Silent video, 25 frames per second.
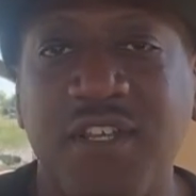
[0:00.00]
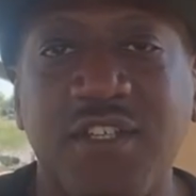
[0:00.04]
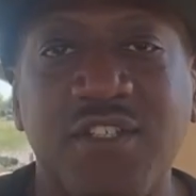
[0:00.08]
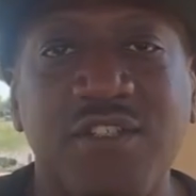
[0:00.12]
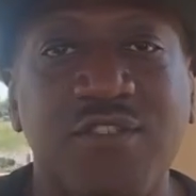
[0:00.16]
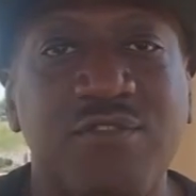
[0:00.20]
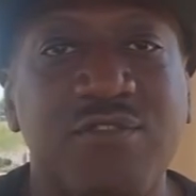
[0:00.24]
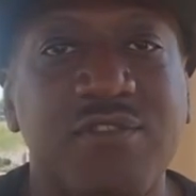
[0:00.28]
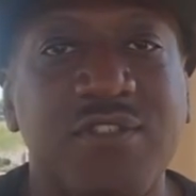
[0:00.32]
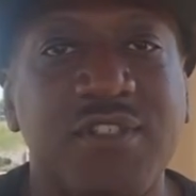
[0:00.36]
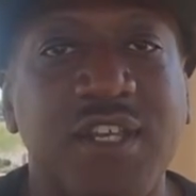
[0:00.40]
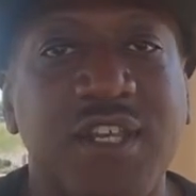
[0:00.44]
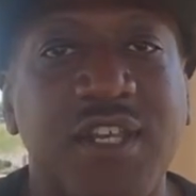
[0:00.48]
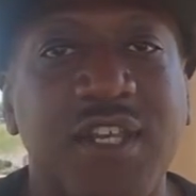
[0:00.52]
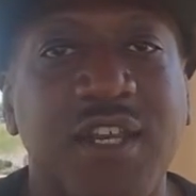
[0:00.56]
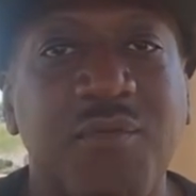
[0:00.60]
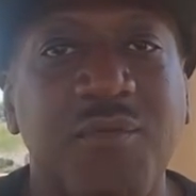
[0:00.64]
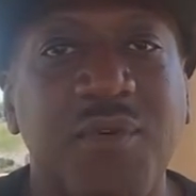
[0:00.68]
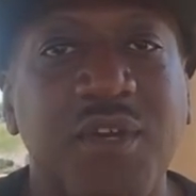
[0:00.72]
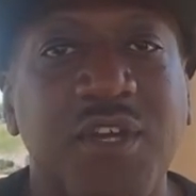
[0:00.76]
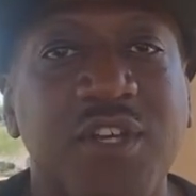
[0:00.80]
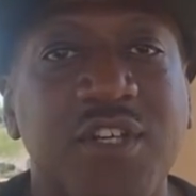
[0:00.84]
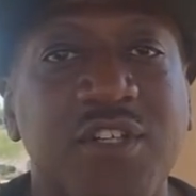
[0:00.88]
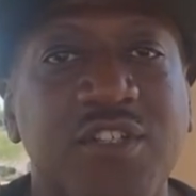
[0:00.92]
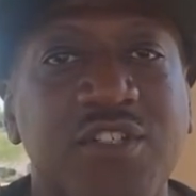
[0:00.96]
at you, saying that
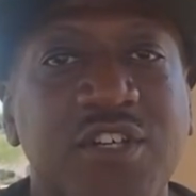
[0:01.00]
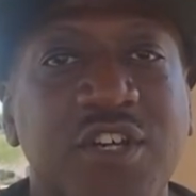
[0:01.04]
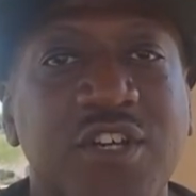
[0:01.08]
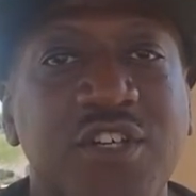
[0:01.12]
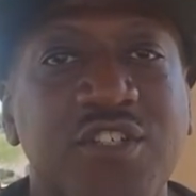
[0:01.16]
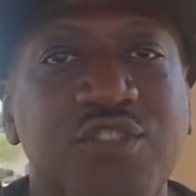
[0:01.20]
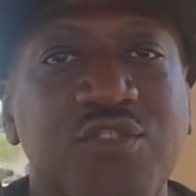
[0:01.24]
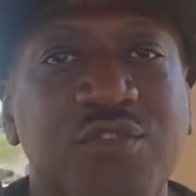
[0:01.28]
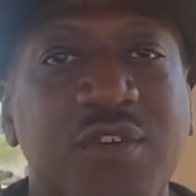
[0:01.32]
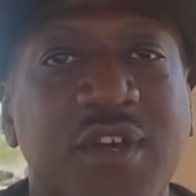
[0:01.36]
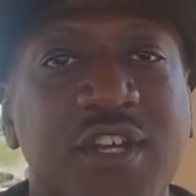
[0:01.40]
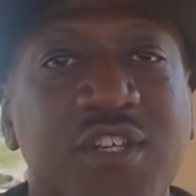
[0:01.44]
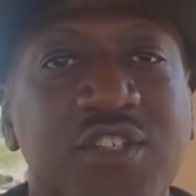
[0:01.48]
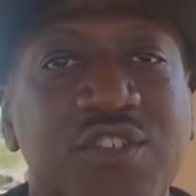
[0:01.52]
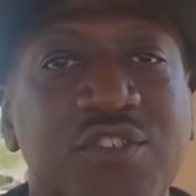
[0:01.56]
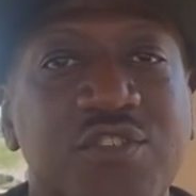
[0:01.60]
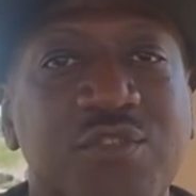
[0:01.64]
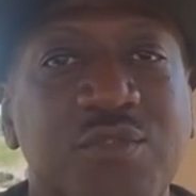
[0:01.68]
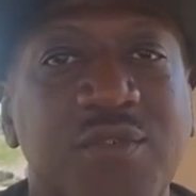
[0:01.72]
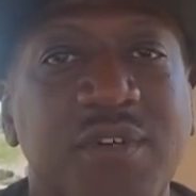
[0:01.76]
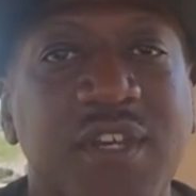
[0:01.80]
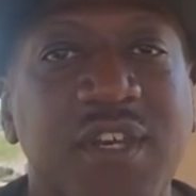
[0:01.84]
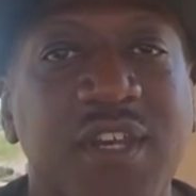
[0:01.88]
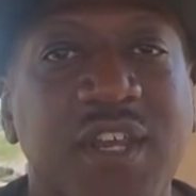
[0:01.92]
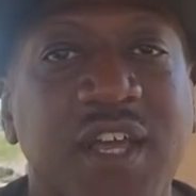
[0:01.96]
we're gonna charge you
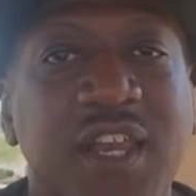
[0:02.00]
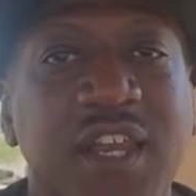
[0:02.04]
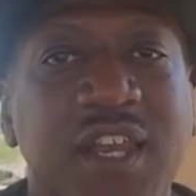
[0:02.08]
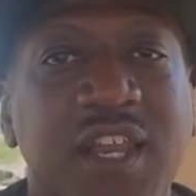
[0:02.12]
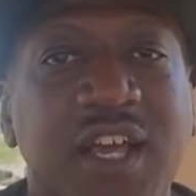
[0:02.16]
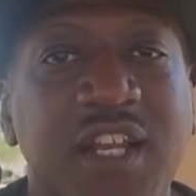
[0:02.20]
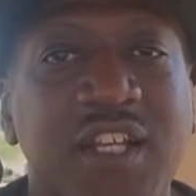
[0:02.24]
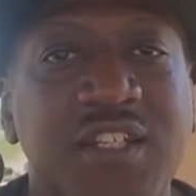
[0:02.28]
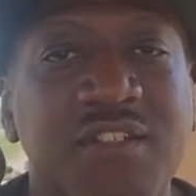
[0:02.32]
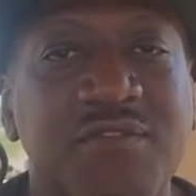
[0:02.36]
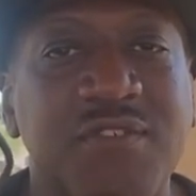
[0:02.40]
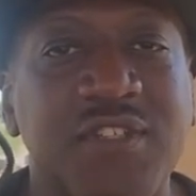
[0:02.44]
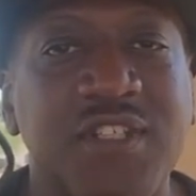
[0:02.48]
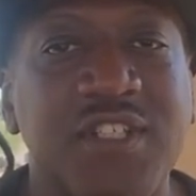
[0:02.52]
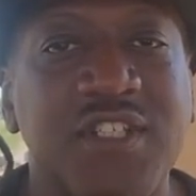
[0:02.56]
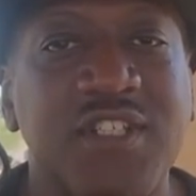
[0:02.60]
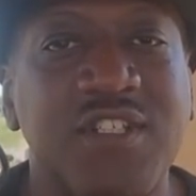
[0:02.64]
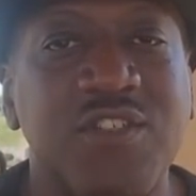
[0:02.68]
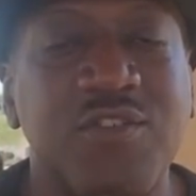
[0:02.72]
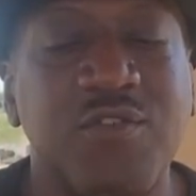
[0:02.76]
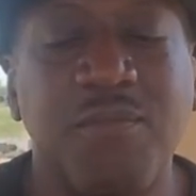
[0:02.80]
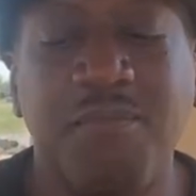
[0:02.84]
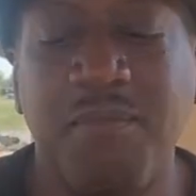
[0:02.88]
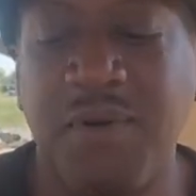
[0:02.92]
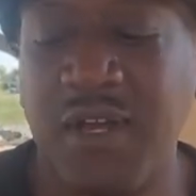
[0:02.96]
$129 for this
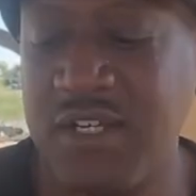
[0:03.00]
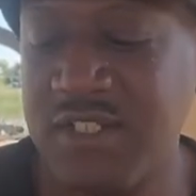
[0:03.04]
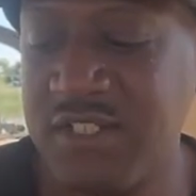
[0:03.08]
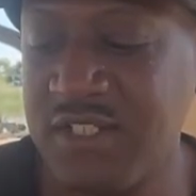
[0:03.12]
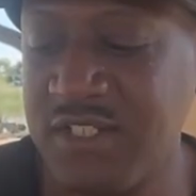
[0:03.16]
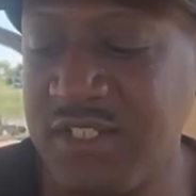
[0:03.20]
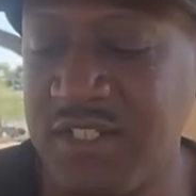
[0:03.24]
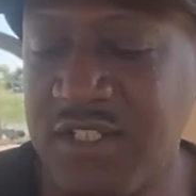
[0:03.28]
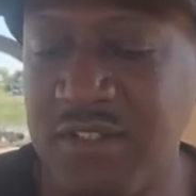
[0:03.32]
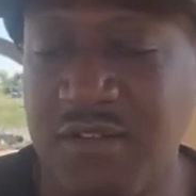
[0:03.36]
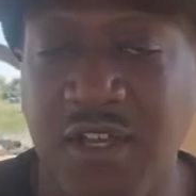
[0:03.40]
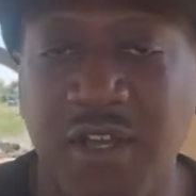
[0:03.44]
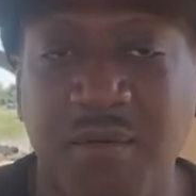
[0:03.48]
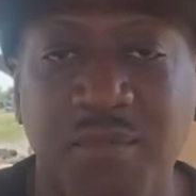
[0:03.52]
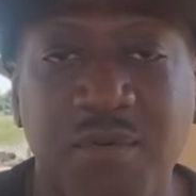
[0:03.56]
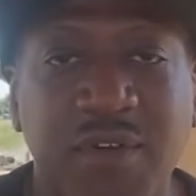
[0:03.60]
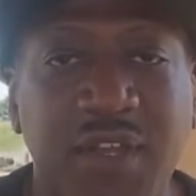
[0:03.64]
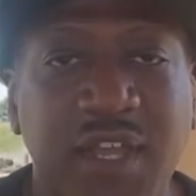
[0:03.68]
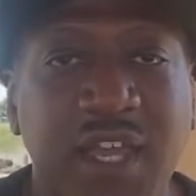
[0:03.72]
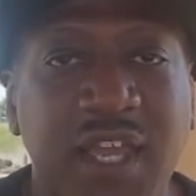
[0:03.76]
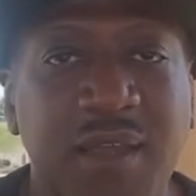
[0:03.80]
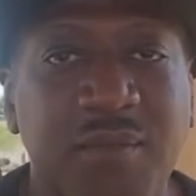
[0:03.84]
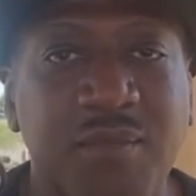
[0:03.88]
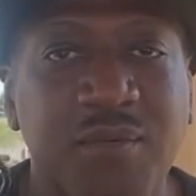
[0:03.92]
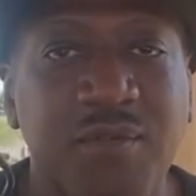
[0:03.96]
little box and some couple
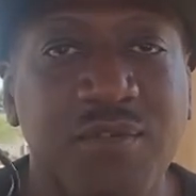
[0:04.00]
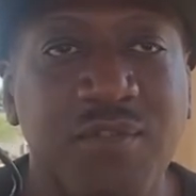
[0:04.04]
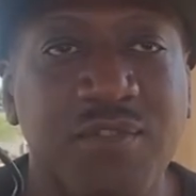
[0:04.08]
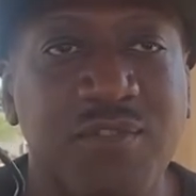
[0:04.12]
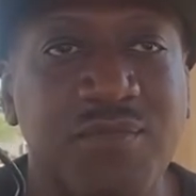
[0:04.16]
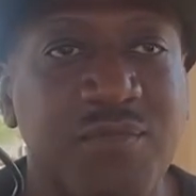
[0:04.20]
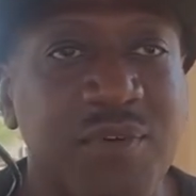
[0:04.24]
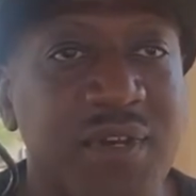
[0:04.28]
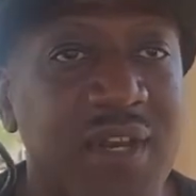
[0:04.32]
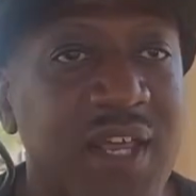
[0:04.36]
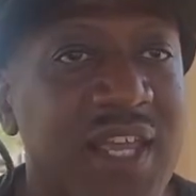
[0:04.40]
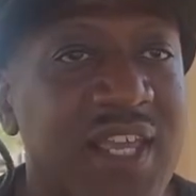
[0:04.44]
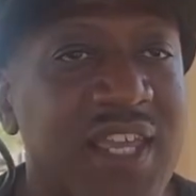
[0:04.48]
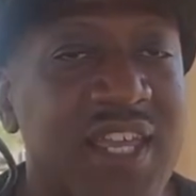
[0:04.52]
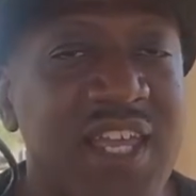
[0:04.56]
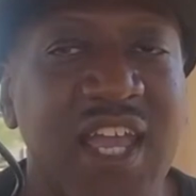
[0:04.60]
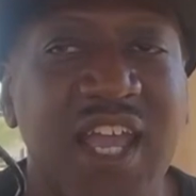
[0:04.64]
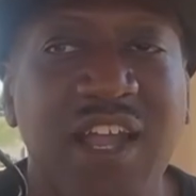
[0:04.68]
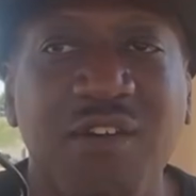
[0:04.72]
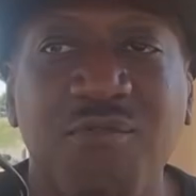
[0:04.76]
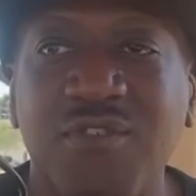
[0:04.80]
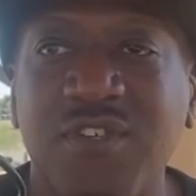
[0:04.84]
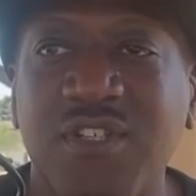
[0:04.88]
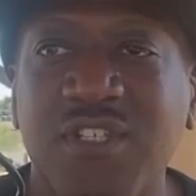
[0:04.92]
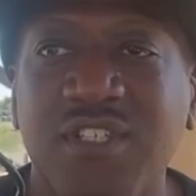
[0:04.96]
cables, when I
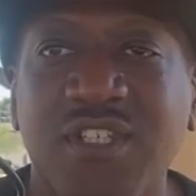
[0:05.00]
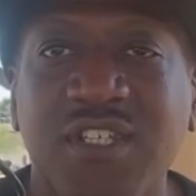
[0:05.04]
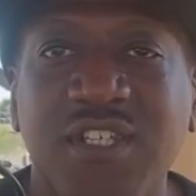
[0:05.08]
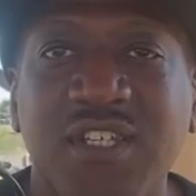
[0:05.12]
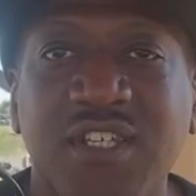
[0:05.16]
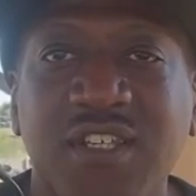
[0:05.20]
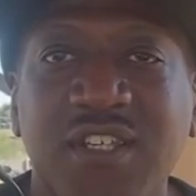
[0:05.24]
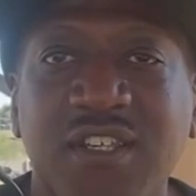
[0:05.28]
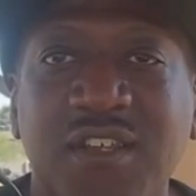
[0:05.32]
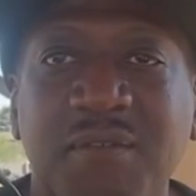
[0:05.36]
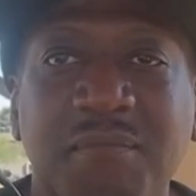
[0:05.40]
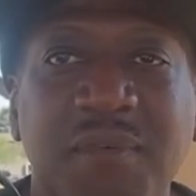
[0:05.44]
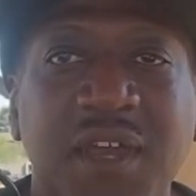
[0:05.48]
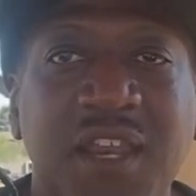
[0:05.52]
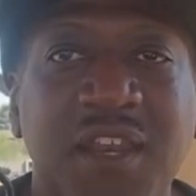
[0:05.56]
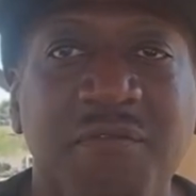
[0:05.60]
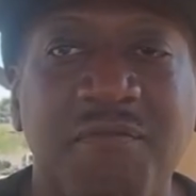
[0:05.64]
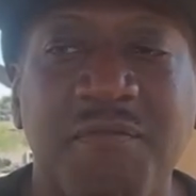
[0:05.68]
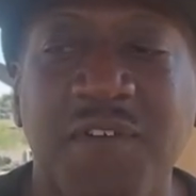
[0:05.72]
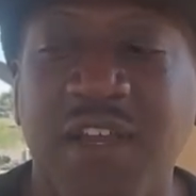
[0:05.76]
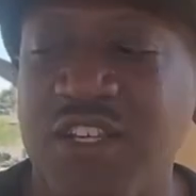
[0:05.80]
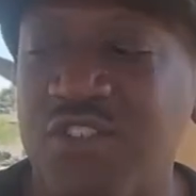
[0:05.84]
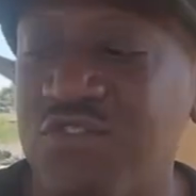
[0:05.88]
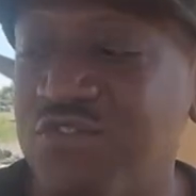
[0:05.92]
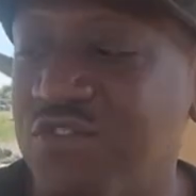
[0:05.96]
guarantee the
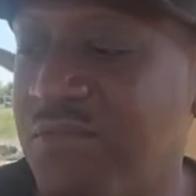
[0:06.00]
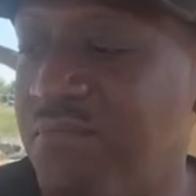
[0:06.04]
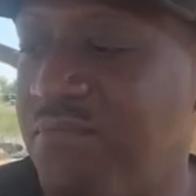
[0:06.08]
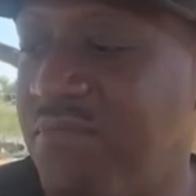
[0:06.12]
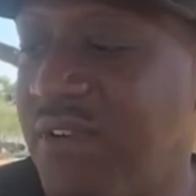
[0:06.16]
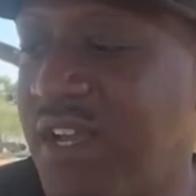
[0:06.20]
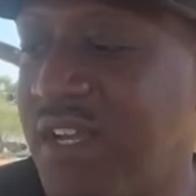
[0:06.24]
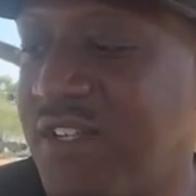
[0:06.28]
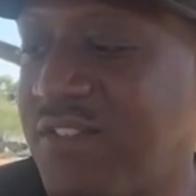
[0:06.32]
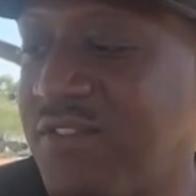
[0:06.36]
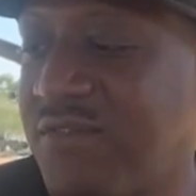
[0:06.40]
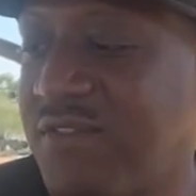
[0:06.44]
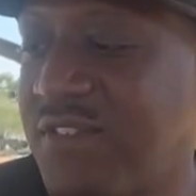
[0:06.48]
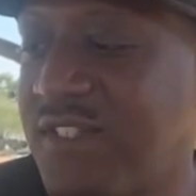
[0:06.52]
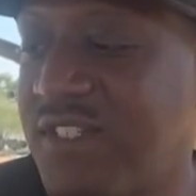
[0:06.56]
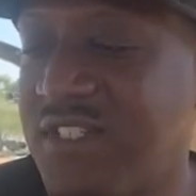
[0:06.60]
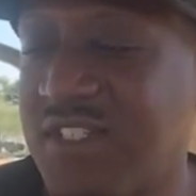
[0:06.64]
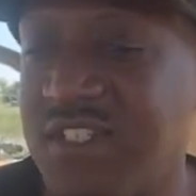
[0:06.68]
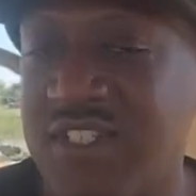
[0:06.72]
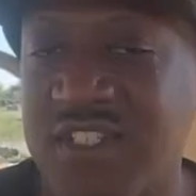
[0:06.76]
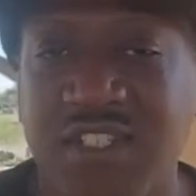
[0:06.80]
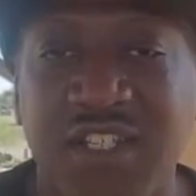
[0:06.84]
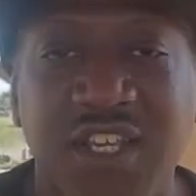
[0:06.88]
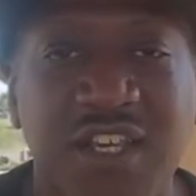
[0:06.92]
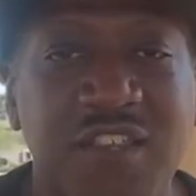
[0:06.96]
manufacturing price of this
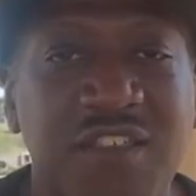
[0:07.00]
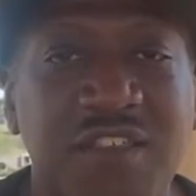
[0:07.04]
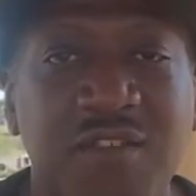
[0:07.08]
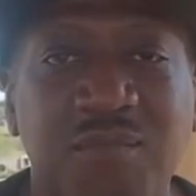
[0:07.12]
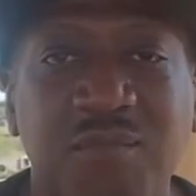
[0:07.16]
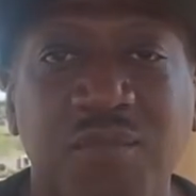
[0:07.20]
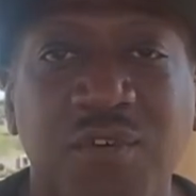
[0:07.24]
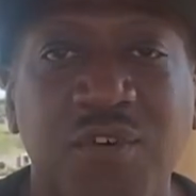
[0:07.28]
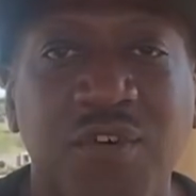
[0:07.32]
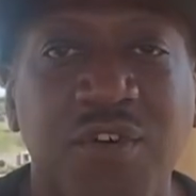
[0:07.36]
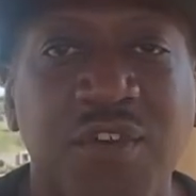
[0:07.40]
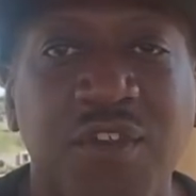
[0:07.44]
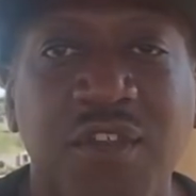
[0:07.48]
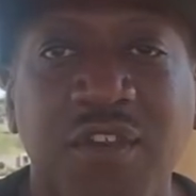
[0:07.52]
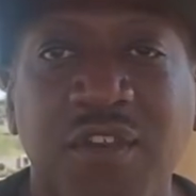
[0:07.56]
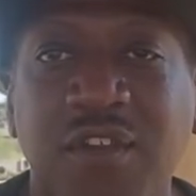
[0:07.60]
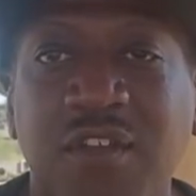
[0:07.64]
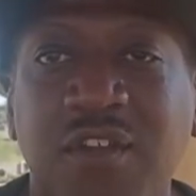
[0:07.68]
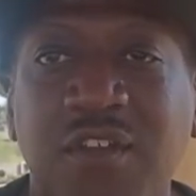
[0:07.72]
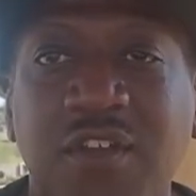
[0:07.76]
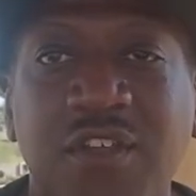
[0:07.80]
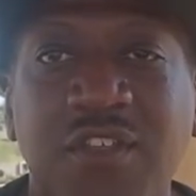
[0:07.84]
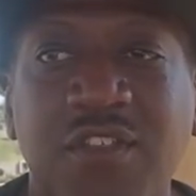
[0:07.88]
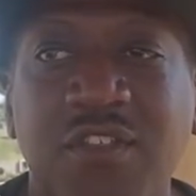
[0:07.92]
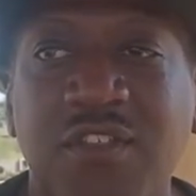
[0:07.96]
is nothing more than
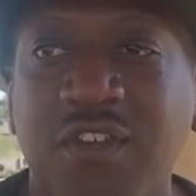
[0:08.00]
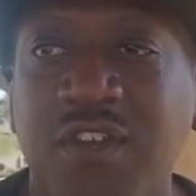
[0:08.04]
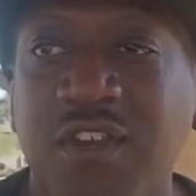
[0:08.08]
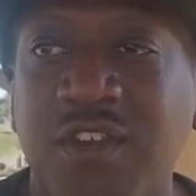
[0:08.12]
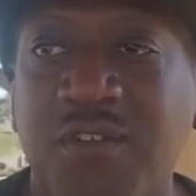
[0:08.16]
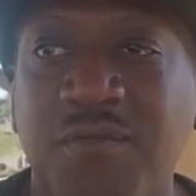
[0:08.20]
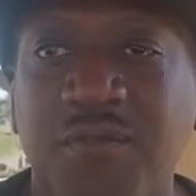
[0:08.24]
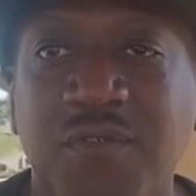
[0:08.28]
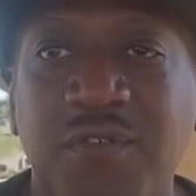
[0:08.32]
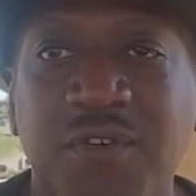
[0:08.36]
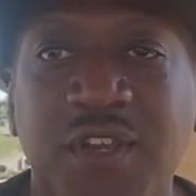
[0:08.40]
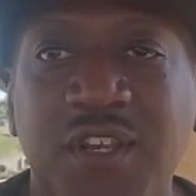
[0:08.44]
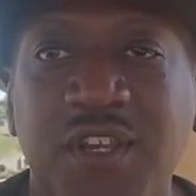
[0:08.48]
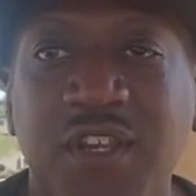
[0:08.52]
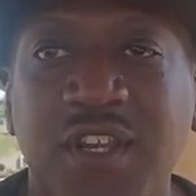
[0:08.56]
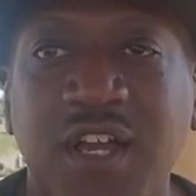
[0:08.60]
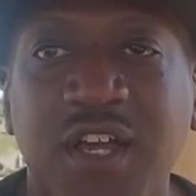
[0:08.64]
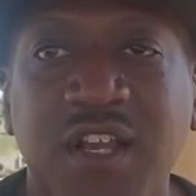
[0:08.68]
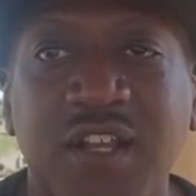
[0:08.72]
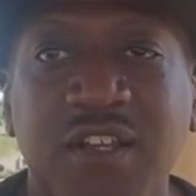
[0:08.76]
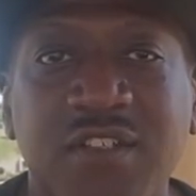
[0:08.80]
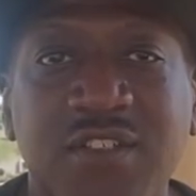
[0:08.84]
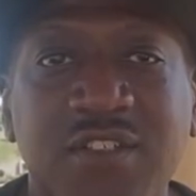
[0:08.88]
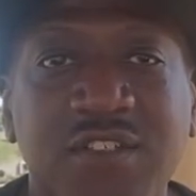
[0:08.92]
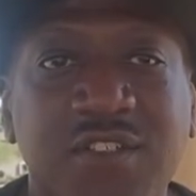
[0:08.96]
$30-$40.